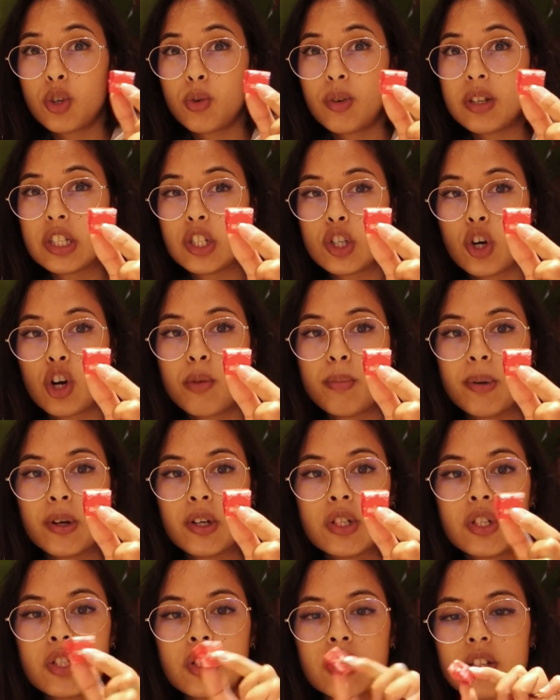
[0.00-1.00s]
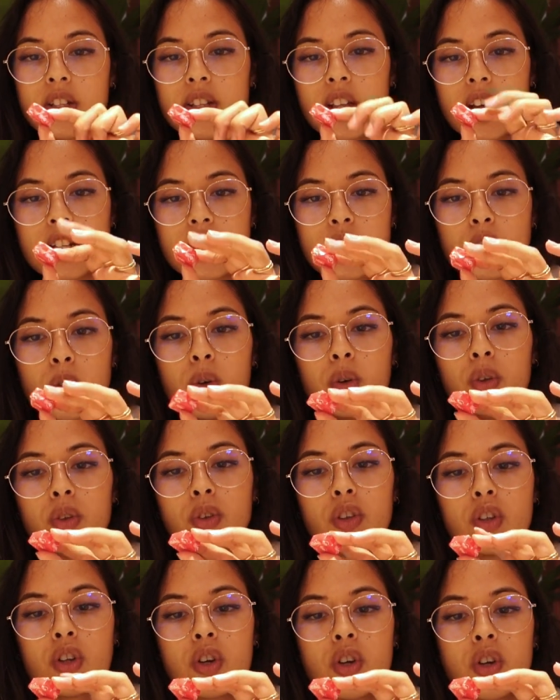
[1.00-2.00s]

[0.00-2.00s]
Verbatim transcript: to a Starburst that is called